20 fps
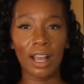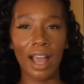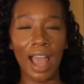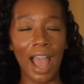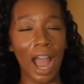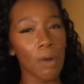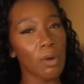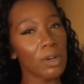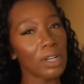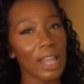
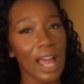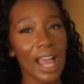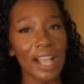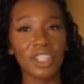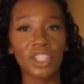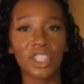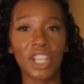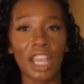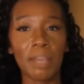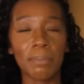
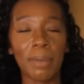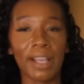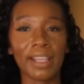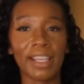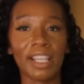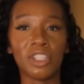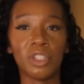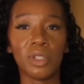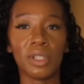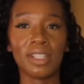hourglass shape, I
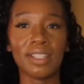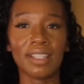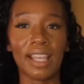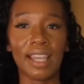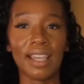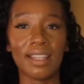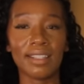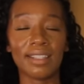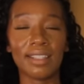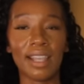guess you can
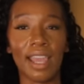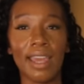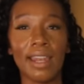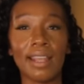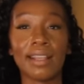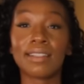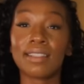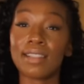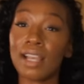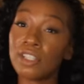say.
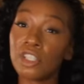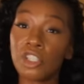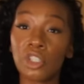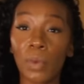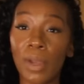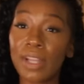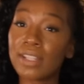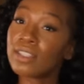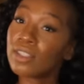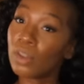It accentuates